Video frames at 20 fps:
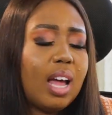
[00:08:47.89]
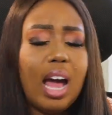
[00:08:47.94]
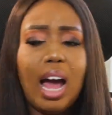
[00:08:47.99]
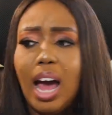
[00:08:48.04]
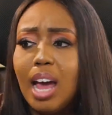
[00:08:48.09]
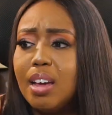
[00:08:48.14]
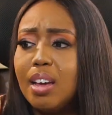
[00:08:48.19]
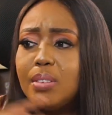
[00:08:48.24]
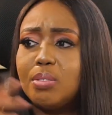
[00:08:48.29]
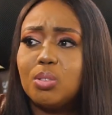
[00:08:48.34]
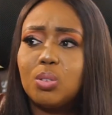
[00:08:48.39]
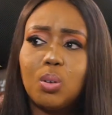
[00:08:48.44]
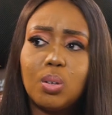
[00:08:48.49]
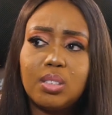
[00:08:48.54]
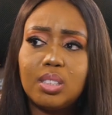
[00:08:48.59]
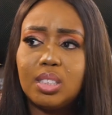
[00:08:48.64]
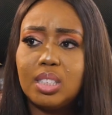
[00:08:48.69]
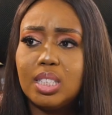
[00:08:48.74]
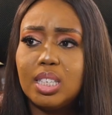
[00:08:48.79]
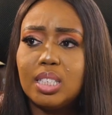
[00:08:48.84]
I have
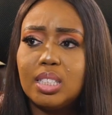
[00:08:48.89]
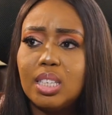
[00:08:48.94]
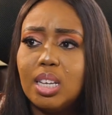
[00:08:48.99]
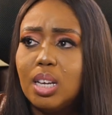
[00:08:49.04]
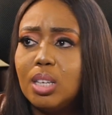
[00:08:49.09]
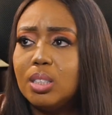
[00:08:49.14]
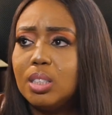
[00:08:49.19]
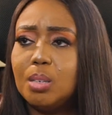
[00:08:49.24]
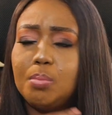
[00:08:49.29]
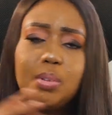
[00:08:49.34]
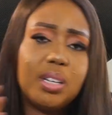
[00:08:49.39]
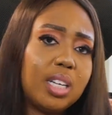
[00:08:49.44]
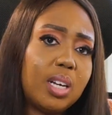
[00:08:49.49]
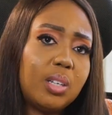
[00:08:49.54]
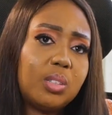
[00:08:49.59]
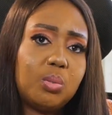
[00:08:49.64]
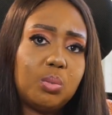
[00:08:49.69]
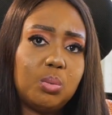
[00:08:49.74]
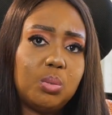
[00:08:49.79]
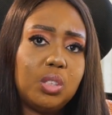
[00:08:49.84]
sourced it, somebody
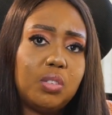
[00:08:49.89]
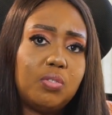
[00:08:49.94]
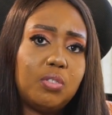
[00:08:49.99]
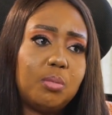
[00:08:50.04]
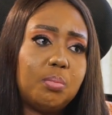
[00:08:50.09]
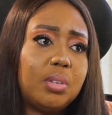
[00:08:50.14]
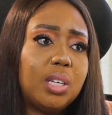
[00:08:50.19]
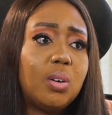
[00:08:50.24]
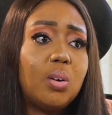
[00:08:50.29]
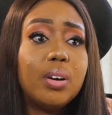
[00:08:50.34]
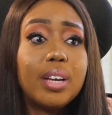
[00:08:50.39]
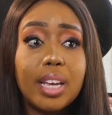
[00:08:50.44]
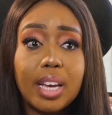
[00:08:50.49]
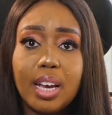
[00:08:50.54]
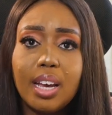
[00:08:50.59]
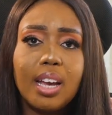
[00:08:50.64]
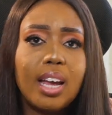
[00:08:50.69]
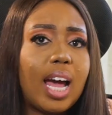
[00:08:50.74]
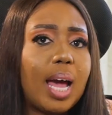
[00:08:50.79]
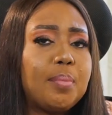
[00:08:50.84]
else will do it for me.
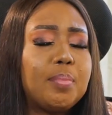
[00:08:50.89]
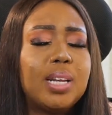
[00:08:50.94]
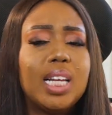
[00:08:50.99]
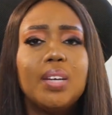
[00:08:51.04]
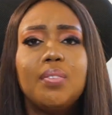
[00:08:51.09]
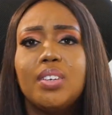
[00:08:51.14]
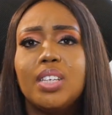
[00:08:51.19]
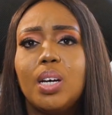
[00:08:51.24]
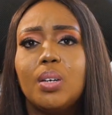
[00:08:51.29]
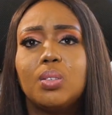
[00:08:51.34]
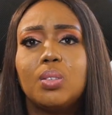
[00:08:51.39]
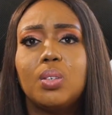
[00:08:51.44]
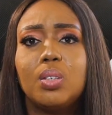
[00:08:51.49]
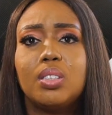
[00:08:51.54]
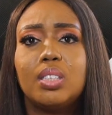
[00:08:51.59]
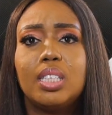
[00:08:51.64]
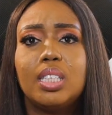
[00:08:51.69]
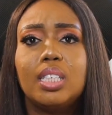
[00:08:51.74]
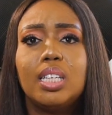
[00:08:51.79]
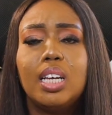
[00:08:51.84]
Okay, I believe in
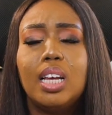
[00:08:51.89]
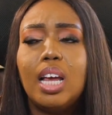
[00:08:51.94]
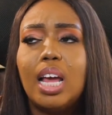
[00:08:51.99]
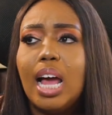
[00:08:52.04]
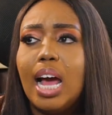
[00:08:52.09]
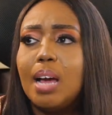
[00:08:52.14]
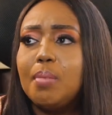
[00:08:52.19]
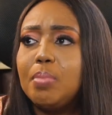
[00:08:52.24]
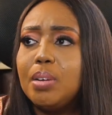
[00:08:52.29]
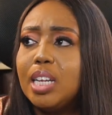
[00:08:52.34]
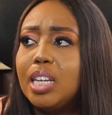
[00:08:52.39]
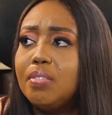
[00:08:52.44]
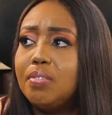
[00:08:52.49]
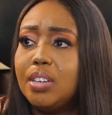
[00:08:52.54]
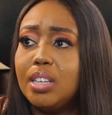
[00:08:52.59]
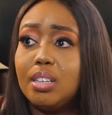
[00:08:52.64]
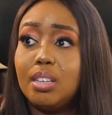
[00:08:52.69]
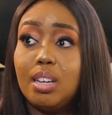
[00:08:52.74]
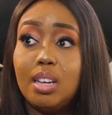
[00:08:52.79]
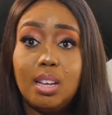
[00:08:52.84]
outsourcing. I believe
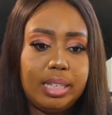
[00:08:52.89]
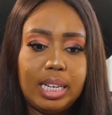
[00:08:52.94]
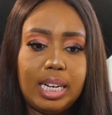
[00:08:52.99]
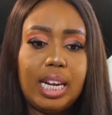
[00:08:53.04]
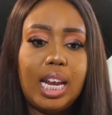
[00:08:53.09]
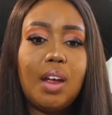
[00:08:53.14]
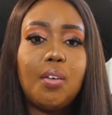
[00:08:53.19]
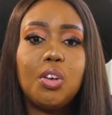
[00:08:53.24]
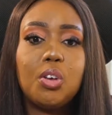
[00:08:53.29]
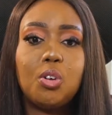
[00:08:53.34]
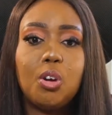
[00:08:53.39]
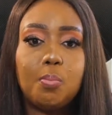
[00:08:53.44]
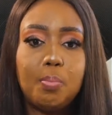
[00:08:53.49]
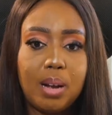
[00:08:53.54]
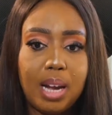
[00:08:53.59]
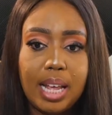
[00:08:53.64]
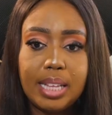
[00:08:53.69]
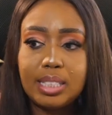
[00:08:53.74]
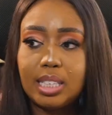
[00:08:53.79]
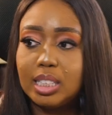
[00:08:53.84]
in clearing your
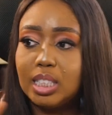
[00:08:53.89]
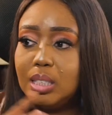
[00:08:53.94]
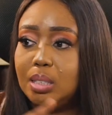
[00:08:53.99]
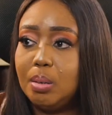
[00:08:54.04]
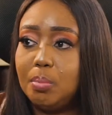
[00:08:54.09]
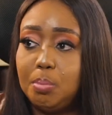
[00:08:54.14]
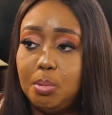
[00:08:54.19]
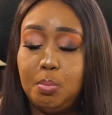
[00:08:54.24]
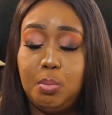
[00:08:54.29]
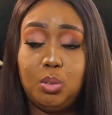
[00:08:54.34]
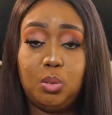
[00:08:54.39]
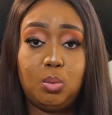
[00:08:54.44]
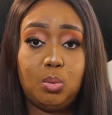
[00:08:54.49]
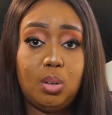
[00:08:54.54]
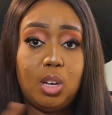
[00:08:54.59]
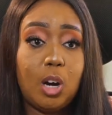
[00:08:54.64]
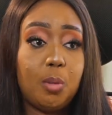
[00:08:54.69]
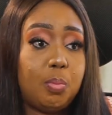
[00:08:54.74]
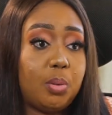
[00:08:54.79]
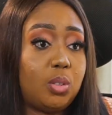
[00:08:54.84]
plate, getting people to
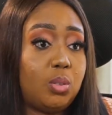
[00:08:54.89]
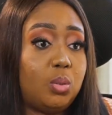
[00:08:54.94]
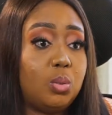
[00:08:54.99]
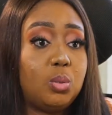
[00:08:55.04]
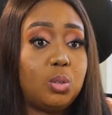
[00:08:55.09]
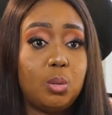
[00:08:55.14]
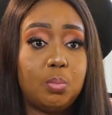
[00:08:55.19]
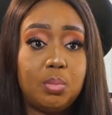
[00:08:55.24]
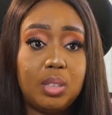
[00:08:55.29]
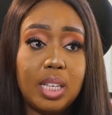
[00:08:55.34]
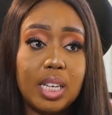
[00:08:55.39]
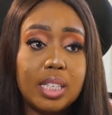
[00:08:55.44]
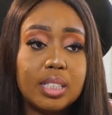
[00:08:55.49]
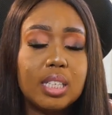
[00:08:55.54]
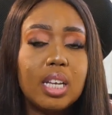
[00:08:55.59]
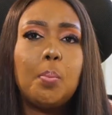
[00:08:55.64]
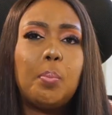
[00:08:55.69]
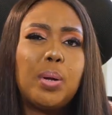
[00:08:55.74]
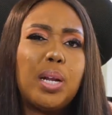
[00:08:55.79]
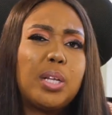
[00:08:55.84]
help you to do some things.
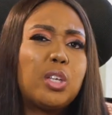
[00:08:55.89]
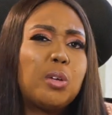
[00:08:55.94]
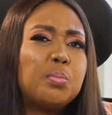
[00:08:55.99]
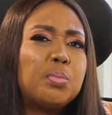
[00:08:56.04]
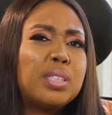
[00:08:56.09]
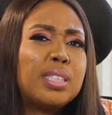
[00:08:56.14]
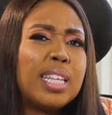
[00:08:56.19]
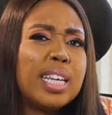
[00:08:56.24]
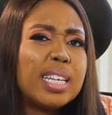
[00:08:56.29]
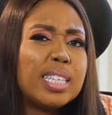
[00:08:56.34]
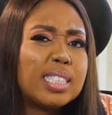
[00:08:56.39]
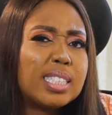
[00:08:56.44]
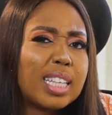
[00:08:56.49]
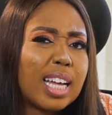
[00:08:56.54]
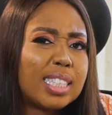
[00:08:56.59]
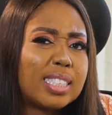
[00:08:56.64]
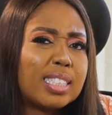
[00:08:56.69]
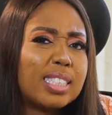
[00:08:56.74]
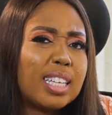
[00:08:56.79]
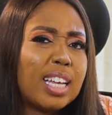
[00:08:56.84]
But there's some things
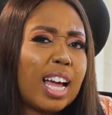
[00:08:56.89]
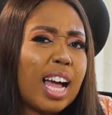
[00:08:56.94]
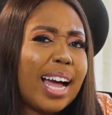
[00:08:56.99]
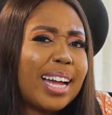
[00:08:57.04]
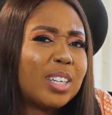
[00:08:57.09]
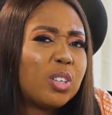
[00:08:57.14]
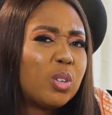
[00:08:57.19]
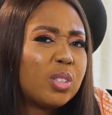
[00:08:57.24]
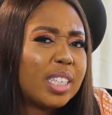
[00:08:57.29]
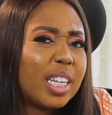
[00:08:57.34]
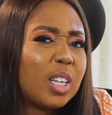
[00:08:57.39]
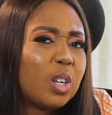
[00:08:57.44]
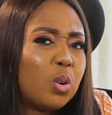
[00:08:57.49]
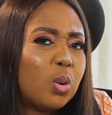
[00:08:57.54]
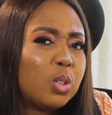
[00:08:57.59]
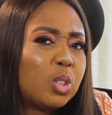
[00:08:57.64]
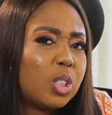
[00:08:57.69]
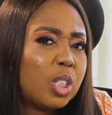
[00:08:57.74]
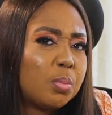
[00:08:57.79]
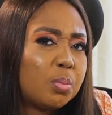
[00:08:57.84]
that are
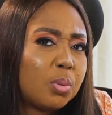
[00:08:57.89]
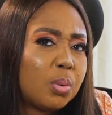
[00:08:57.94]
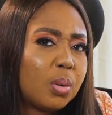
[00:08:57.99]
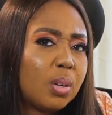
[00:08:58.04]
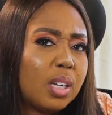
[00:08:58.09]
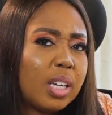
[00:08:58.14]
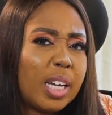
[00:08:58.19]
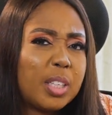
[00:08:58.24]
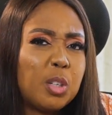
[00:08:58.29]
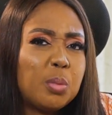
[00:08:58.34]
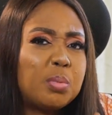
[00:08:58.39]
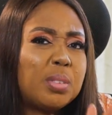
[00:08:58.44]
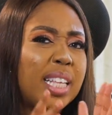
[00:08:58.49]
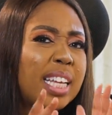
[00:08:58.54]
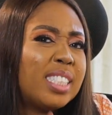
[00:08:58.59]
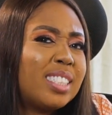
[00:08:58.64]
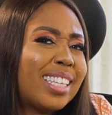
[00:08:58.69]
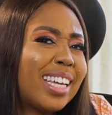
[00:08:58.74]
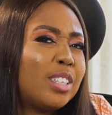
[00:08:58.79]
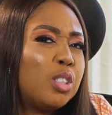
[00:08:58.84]
non-negotiable. Some
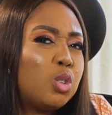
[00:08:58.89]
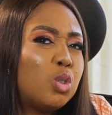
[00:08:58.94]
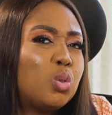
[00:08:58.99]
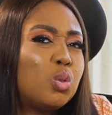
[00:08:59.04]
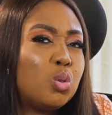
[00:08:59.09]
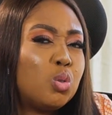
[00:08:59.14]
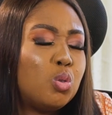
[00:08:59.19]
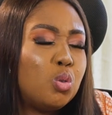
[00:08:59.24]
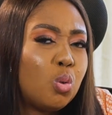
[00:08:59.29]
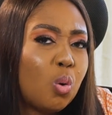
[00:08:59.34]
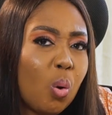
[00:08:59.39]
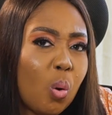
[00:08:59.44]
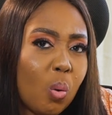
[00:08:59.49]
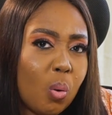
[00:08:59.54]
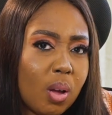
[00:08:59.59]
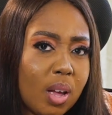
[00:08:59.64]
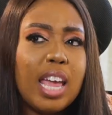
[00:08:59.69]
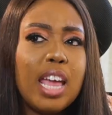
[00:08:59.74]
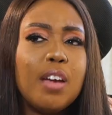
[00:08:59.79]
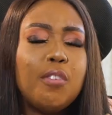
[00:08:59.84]
things that you should know.
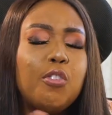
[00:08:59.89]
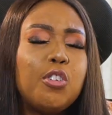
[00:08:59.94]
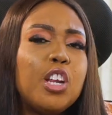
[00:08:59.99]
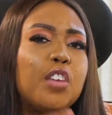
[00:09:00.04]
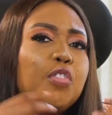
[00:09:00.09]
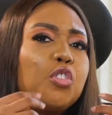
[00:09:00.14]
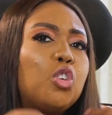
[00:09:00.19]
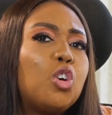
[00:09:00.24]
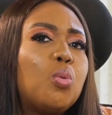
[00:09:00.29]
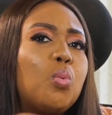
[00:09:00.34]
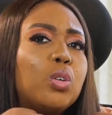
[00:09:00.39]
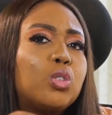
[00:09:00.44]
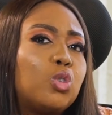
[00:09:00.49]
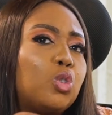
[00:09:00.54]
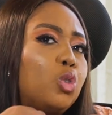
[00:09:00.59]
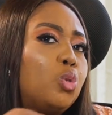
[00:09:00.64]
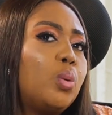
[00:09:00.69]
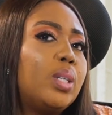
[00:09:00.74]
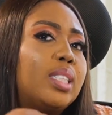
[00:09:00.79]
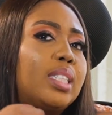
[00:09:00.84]
Even if you don't want to
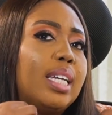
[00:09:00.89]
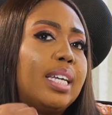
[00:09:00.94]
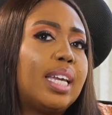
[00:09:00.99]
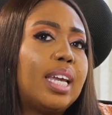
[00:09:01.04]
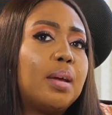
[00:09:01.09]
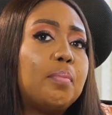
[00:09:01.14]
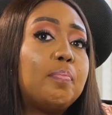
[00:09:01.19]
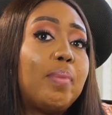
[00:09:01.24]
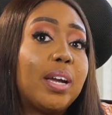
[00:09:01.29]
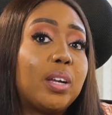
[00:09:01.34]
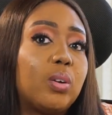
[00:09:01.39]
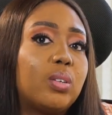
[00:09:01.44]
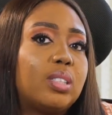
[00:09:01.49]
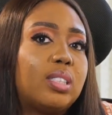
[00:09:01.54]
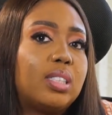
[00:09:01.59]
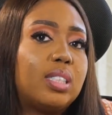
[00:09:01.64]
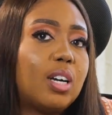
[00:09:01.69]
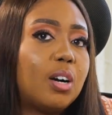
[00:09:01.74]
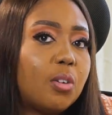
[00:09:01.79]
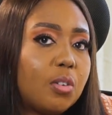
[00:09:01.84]
do it again by
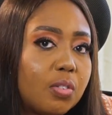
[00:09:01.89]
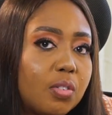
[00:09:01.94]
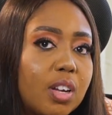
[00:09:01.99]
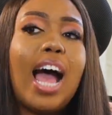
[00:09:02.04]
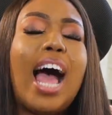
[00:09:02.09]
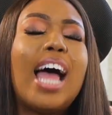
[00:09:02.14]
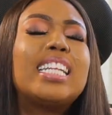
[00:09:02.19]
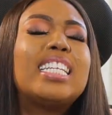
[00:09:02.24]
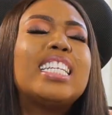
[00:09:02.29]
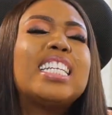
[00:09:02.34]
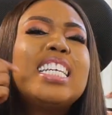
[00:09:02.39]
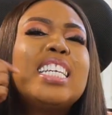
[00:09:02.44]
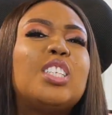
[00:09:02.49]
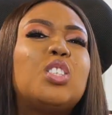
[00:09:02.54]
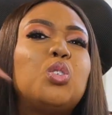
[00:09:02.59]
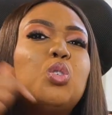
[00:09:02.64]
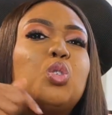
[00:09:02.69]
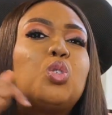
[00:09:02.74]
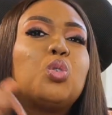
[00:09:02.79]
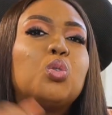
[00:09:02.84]
yourself, at
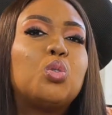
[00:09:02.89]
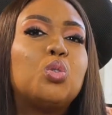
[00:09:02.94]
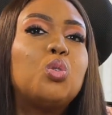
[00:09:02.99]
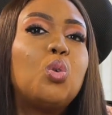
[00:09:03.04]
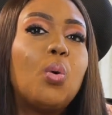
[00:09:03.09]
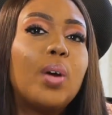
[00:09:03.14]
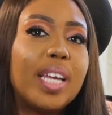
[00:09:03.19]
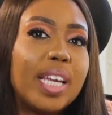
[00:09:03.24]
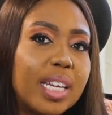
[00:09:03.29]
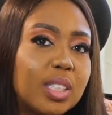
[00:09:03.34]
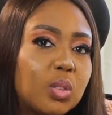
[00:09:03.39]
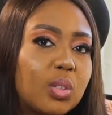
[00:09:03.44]
least you should know it.